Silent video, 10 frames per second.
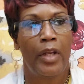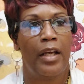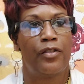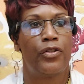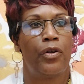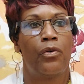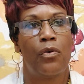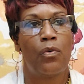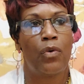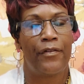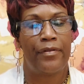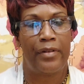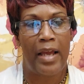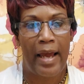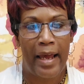And so with
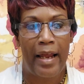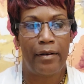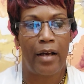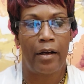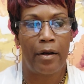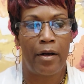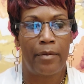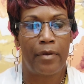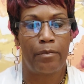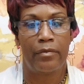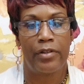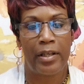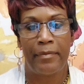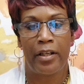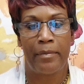that,
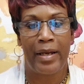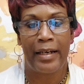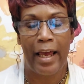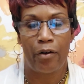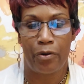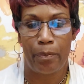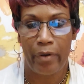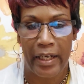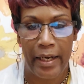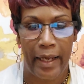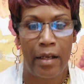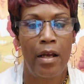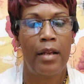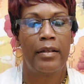some of them may not go to pre-K.